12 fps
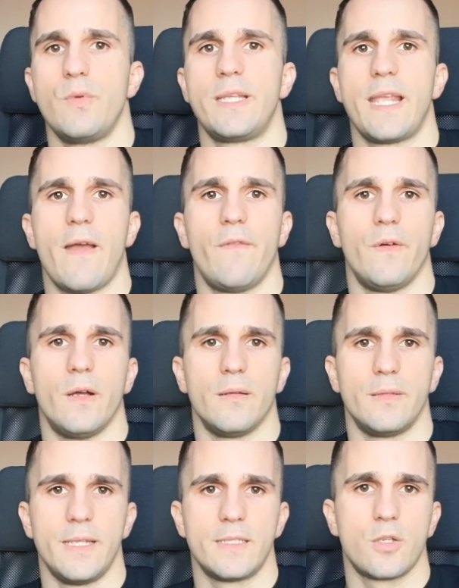We
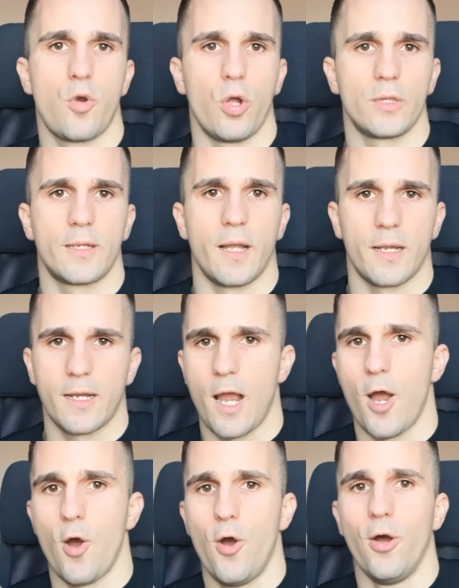have this hot
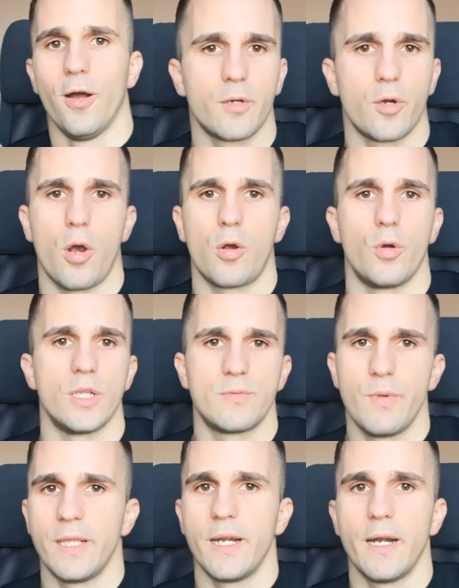cacao, coconut
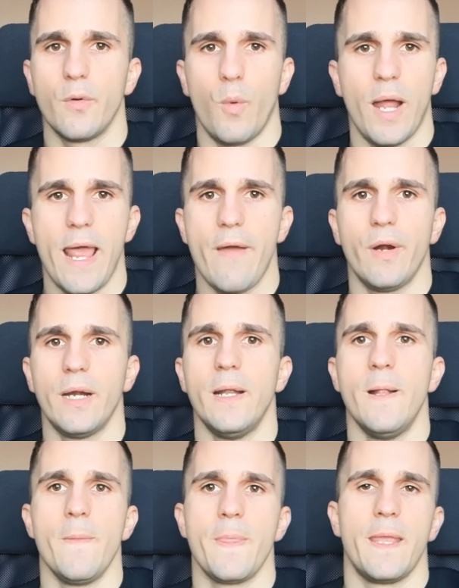sweetener, whatever.